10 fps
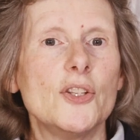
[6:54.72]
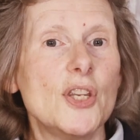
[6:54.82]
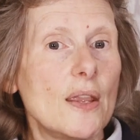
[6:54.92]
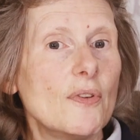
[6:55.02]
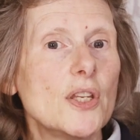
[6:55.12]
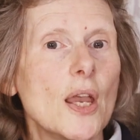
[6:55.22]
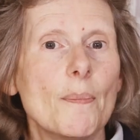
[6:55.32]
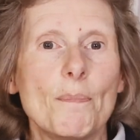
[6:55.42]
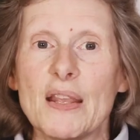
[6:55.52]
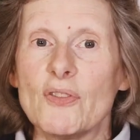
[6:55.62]
David
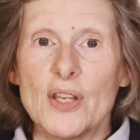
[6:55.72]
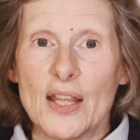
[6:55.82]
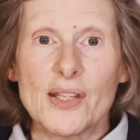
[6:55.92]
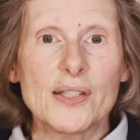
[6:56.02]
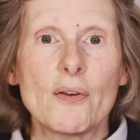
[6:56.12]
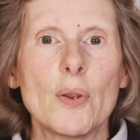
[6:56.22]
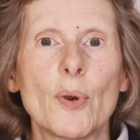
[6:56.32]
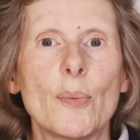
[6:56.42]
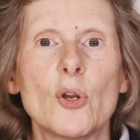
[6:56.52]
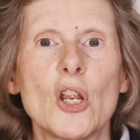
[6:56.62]
made the necessary
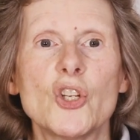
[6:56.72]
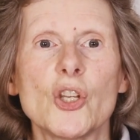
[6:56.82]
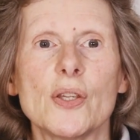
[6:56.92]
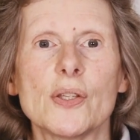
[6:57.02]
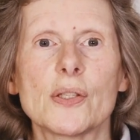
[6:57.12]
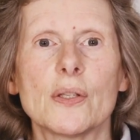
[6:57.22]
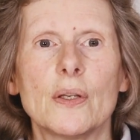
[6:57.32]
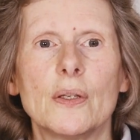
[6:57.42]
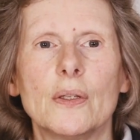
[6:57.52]
preparations.